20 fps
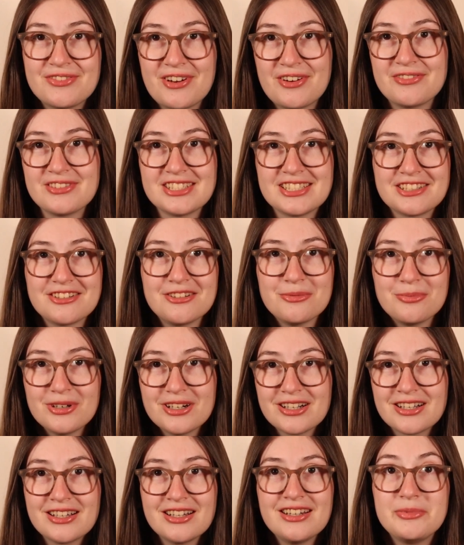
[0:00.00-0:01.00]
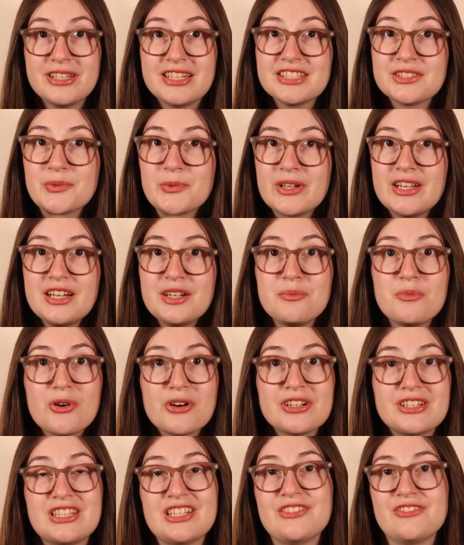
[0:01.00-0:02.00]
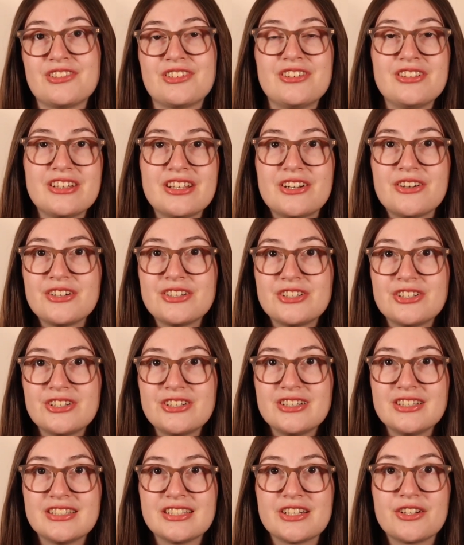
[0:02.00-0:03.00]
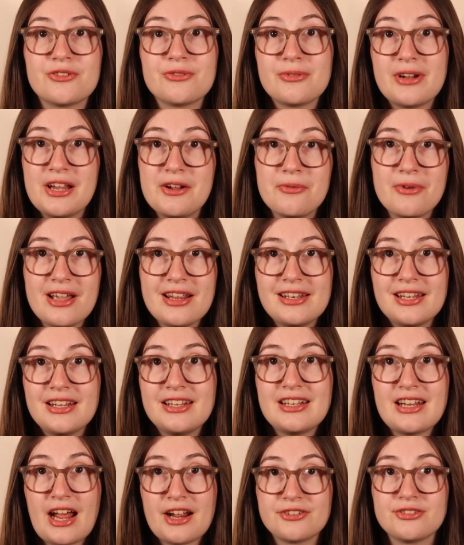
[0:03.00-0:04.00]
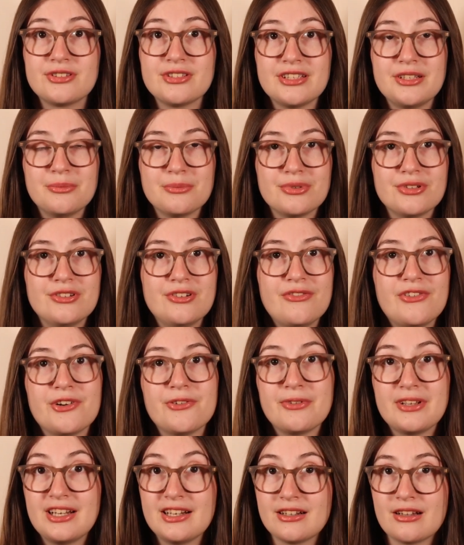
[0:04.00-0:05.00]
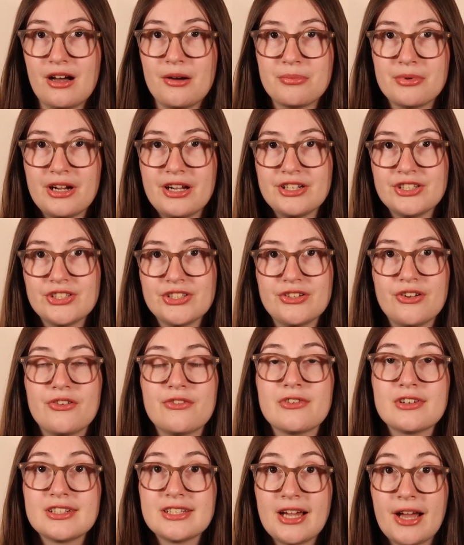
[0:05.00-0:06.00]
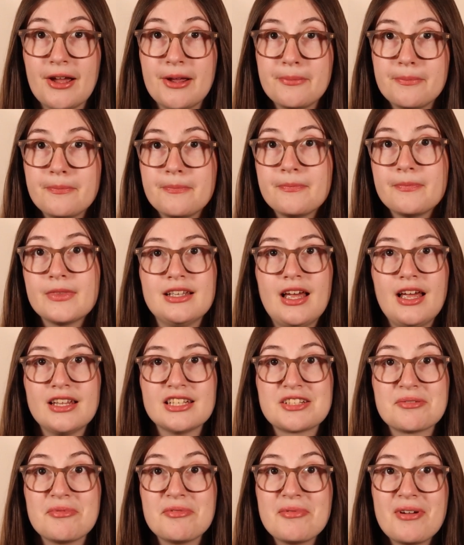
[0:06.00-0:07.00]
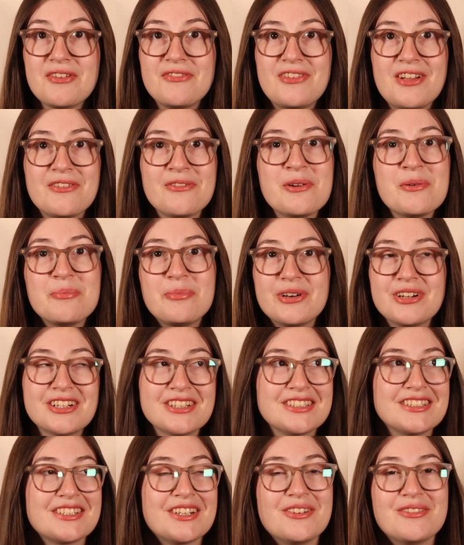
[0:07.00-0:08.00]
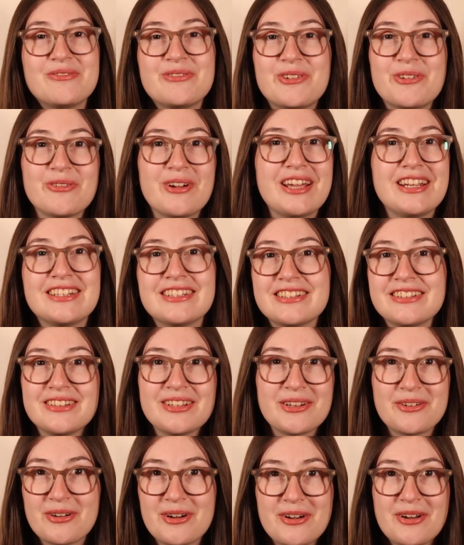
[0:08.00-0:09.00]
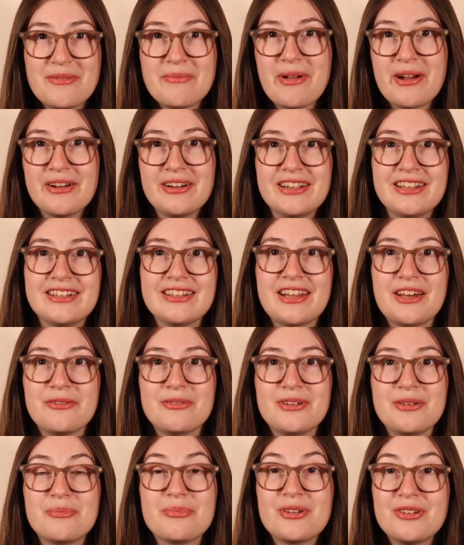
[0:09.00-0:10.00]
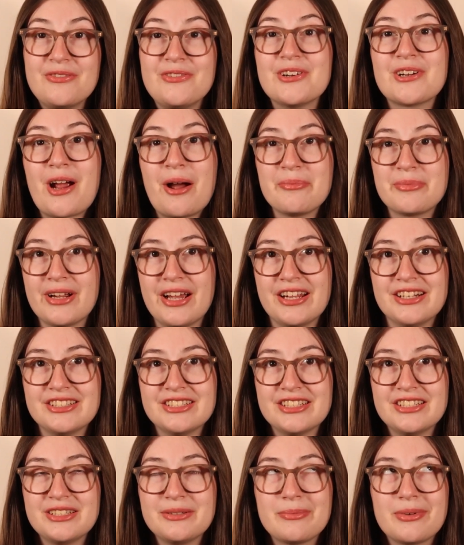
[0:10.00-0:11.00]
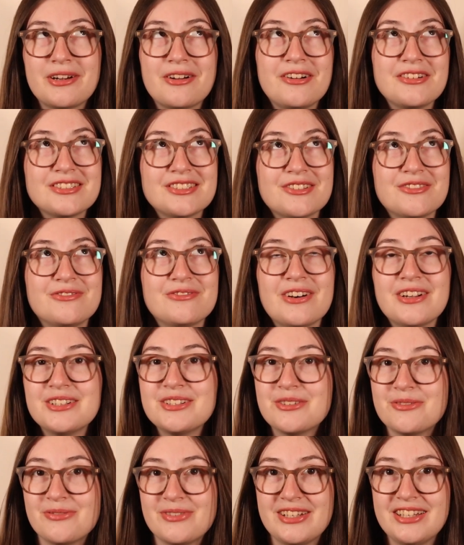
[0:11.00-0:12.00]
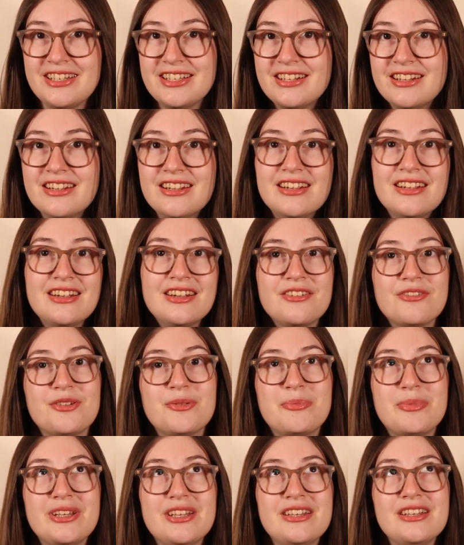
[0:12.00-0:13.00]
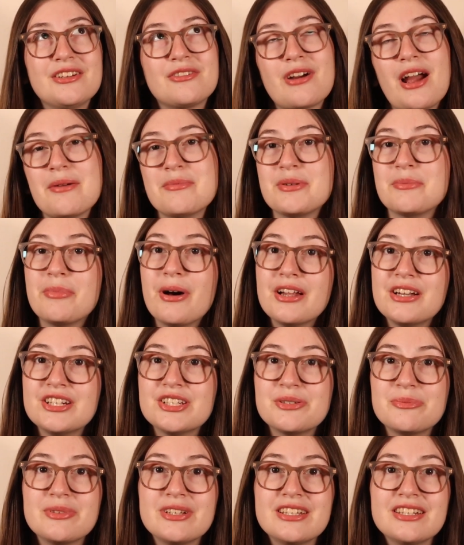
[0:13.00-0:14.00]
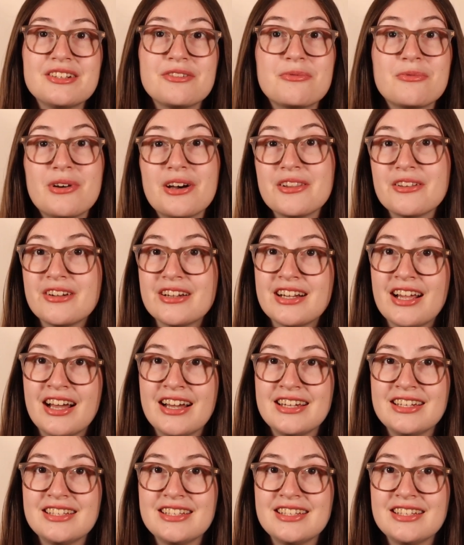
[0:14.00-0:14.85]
for every single book, because reading more difficult literature is a great way to naturally improve your reading comprehension over time. Some of my favorite books of great literary merit that will improve your comprehension but are also fun to read would be Crime and Punishment, Wuthering,